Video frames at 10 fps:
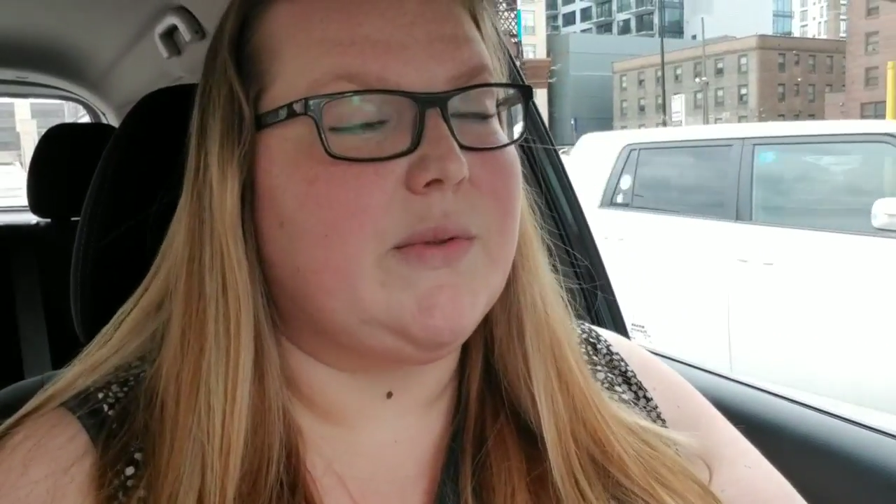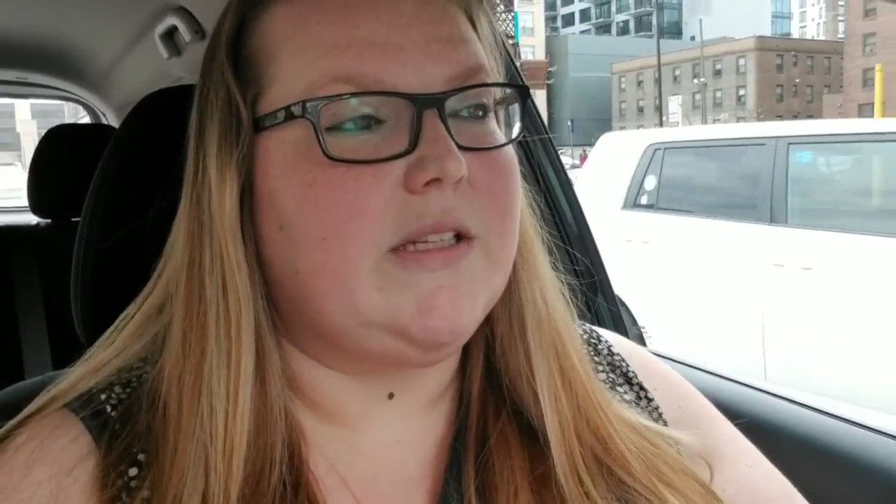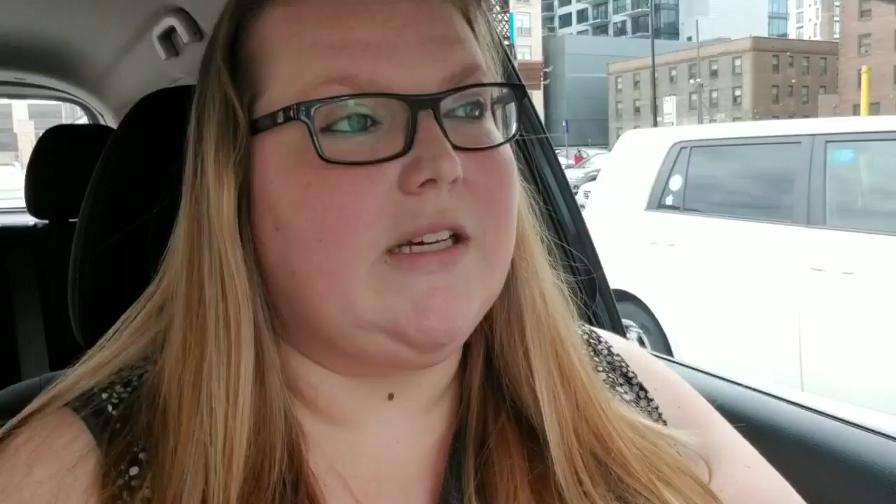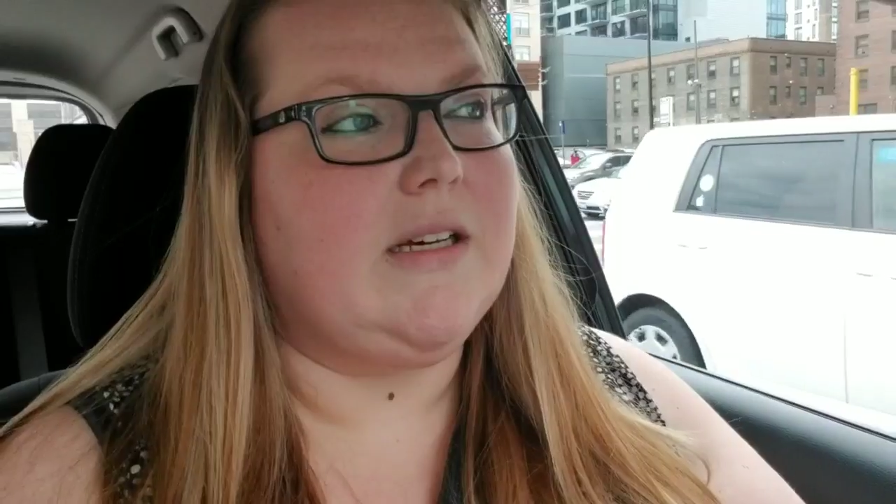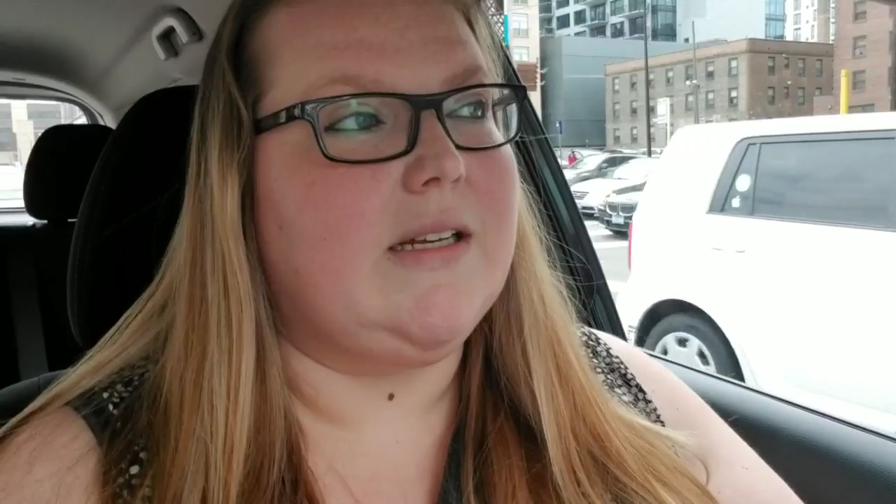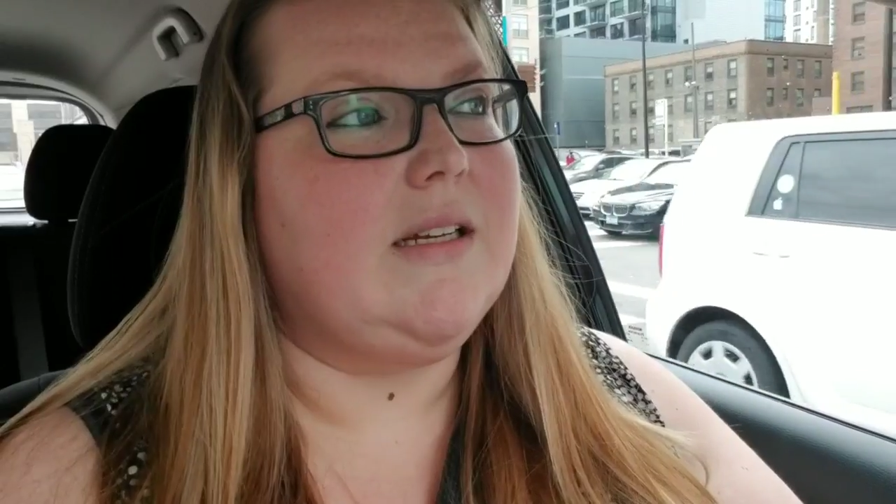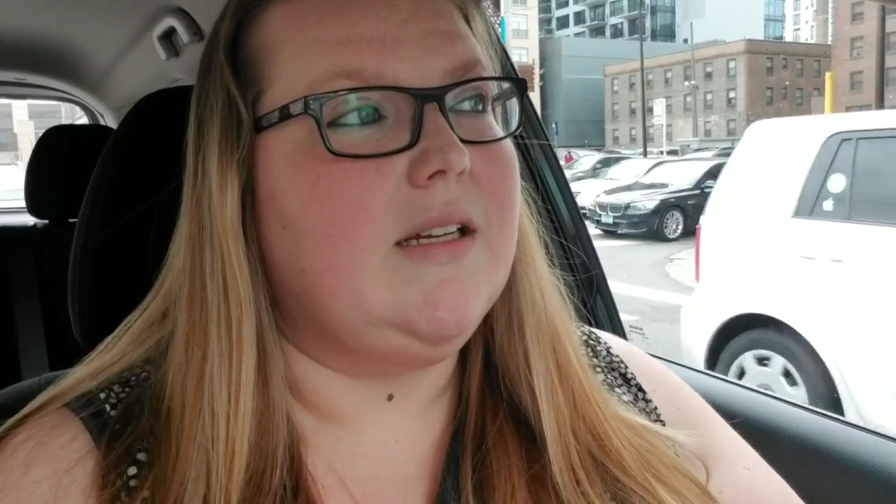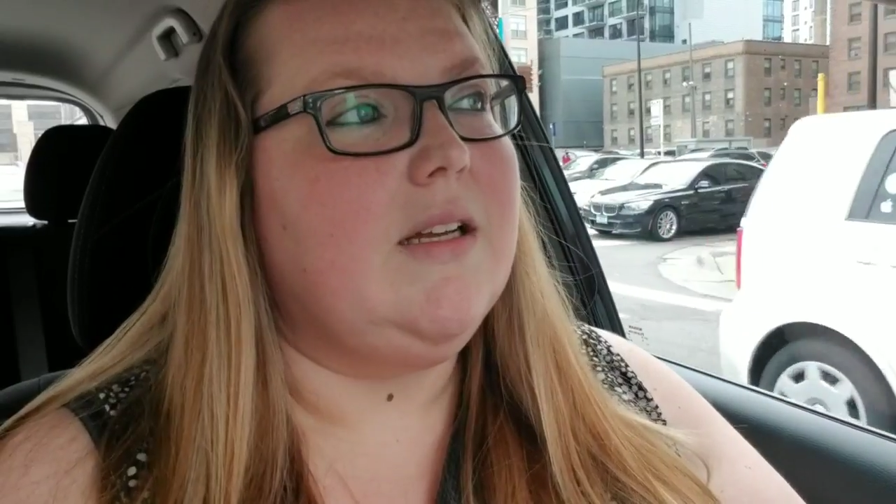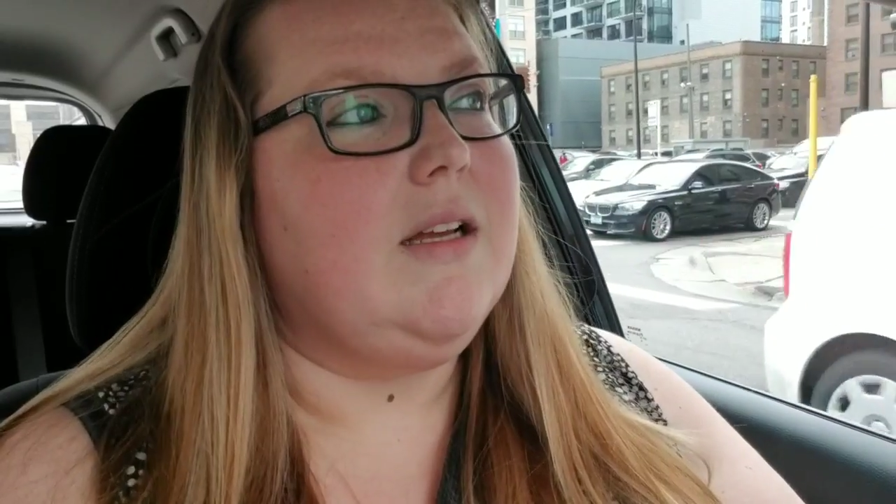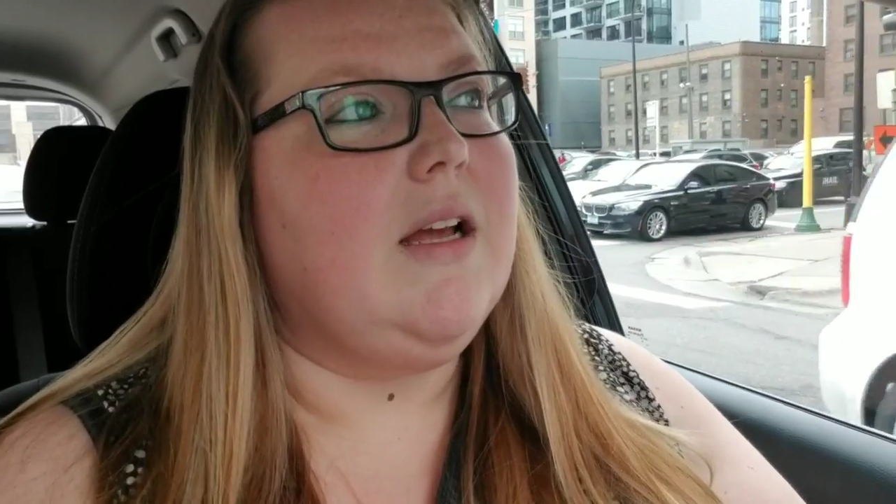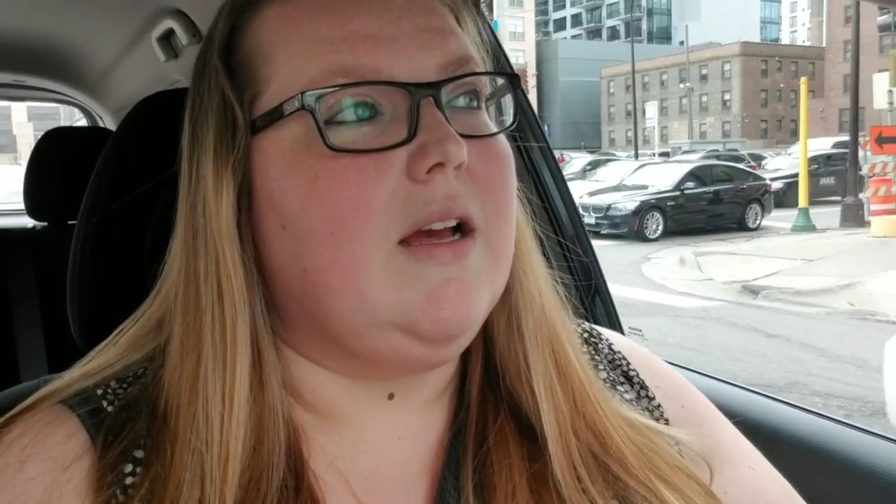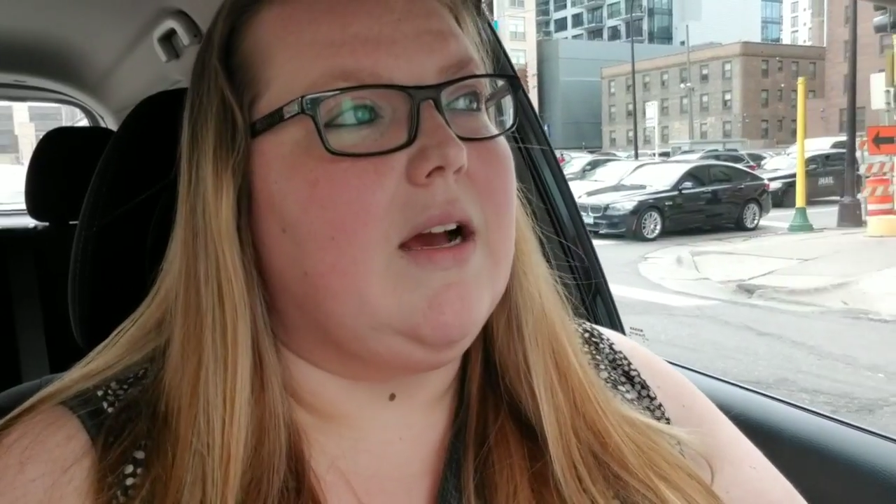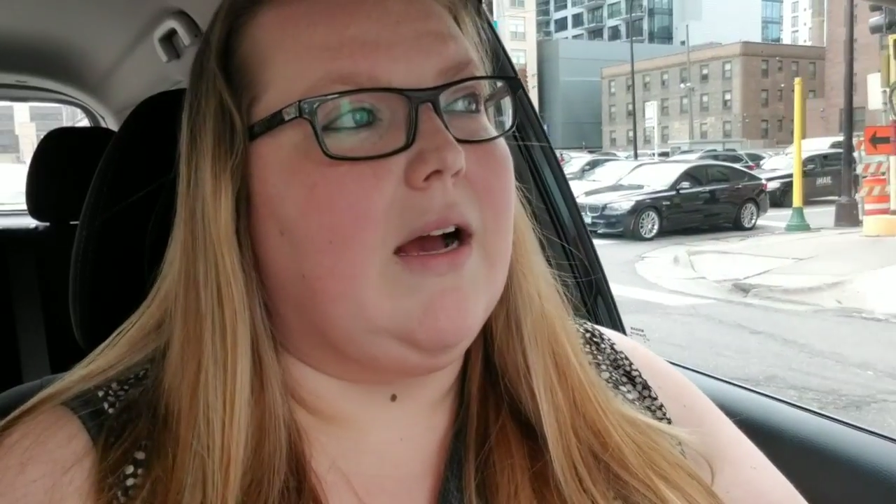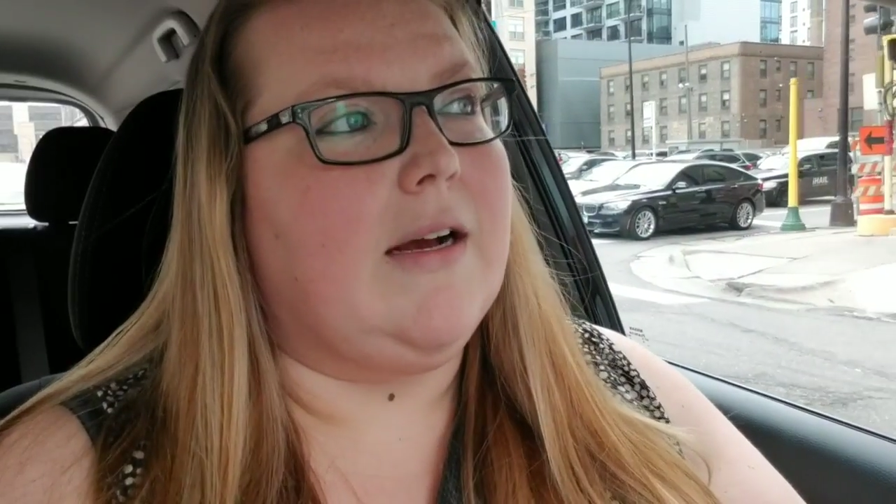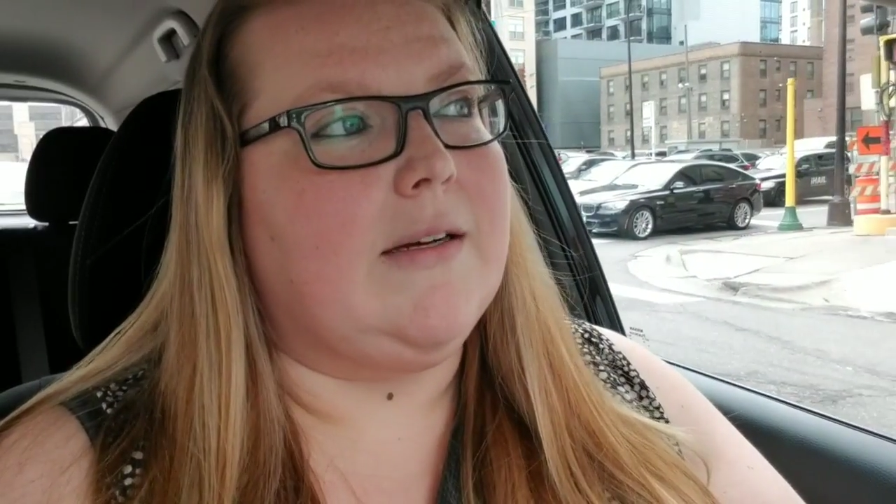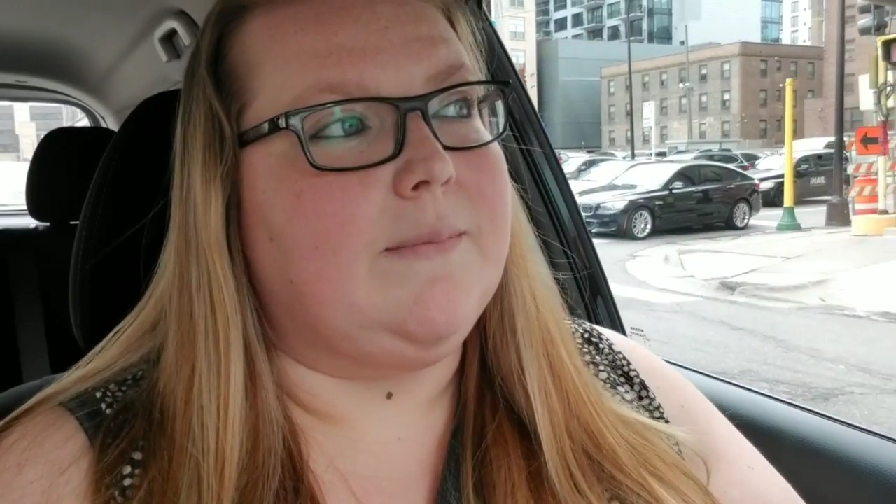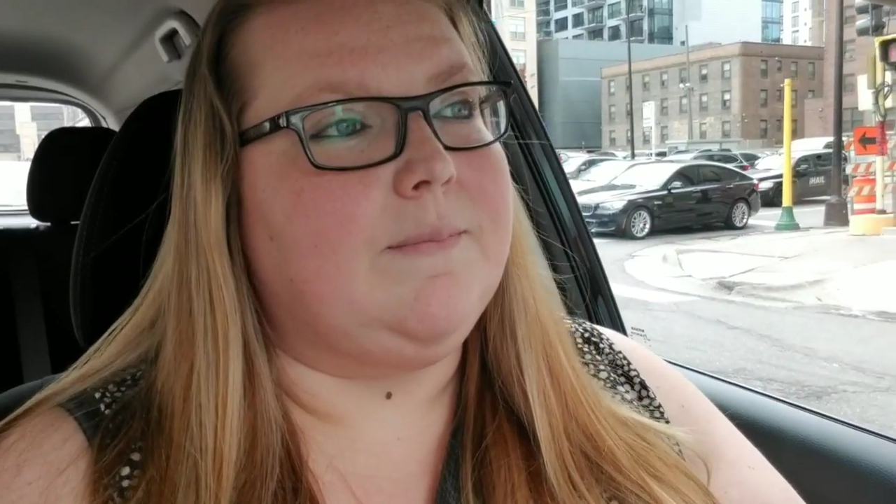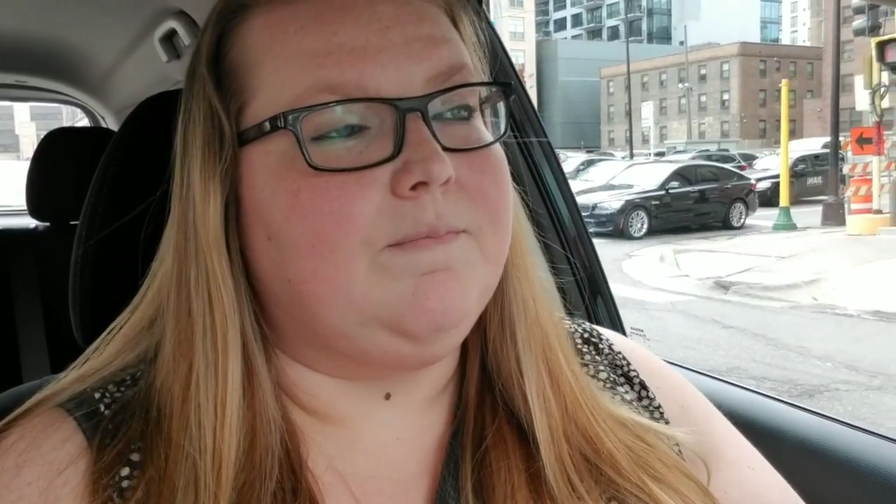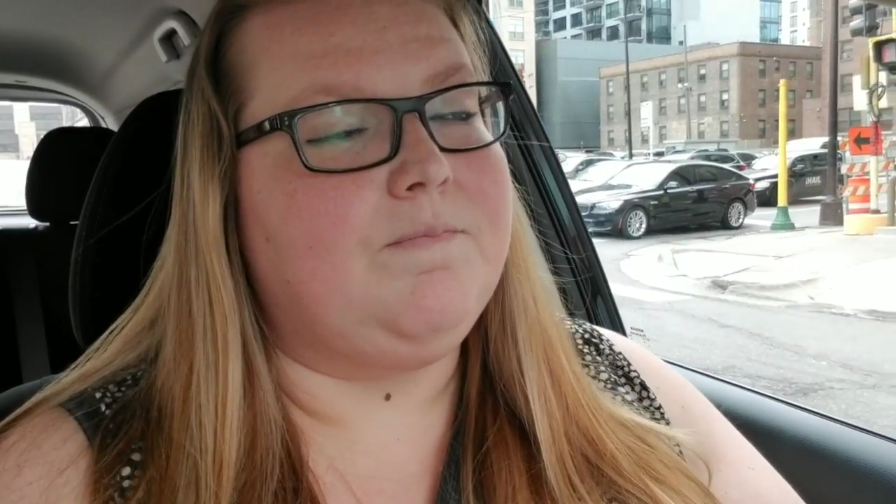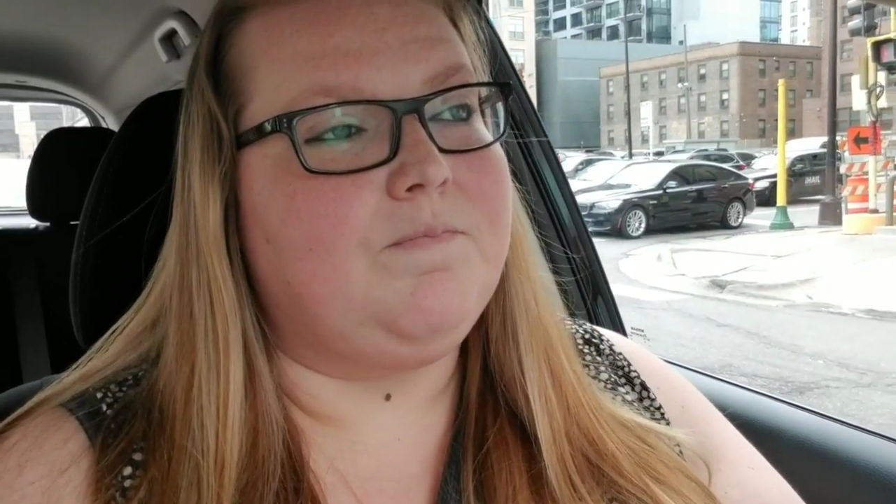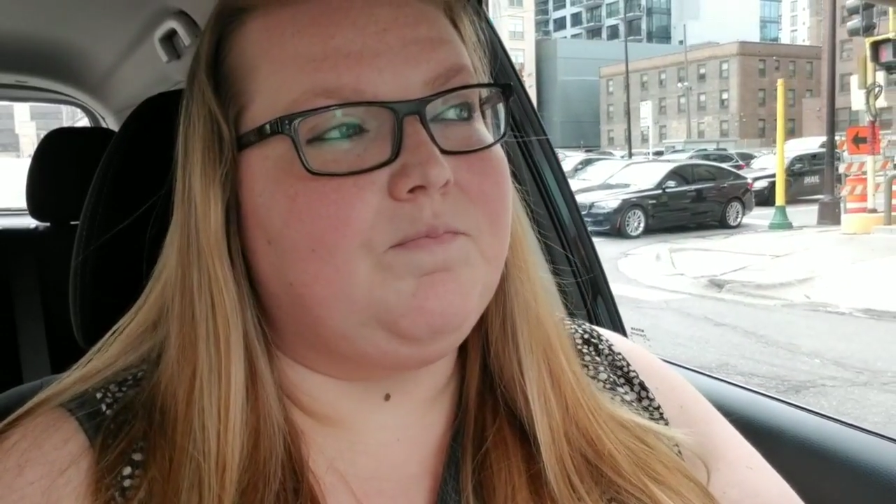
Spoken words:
really good. I'm